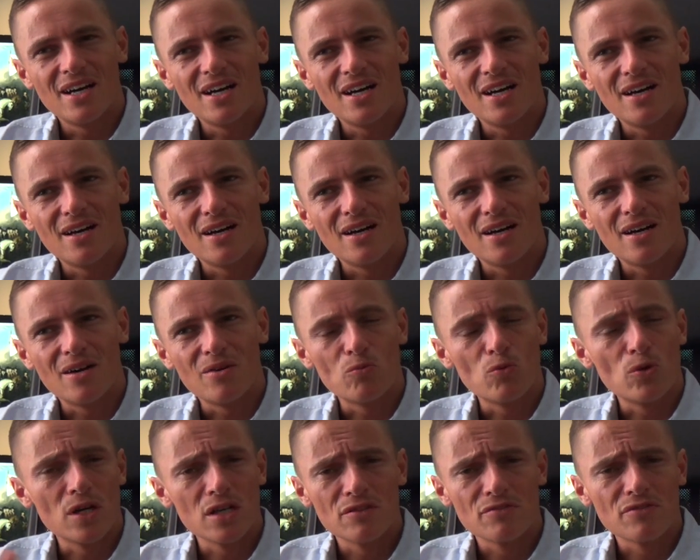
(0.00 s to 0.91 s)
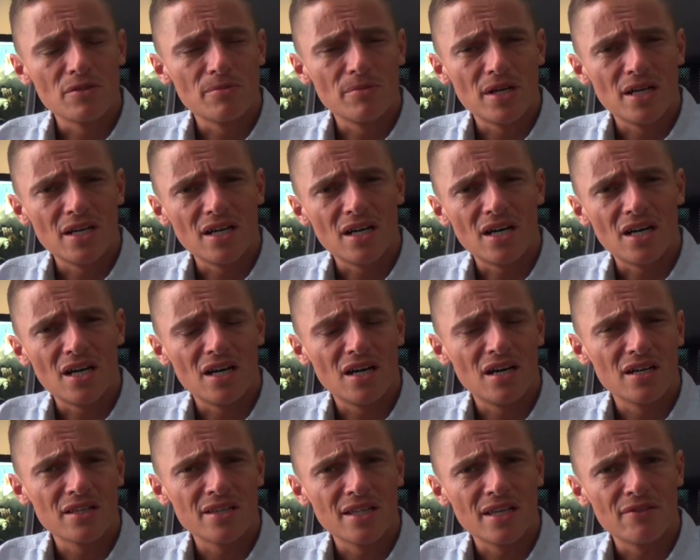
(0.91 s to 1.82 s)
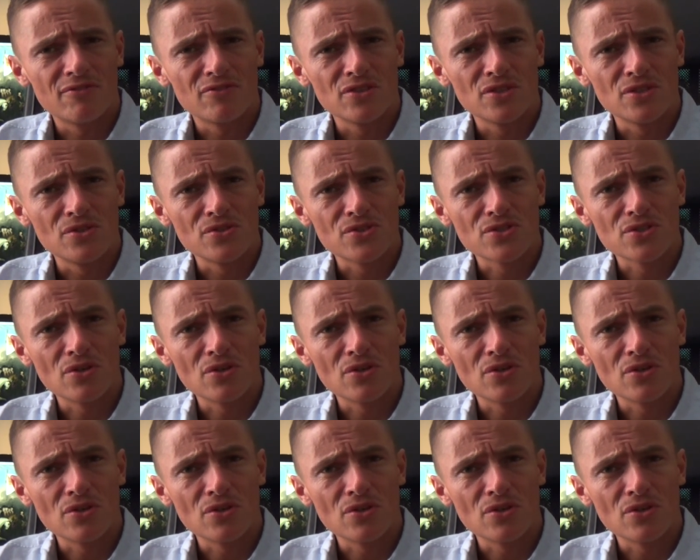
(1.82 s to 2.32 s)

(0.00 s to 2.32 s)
And one of them I hardly ever use.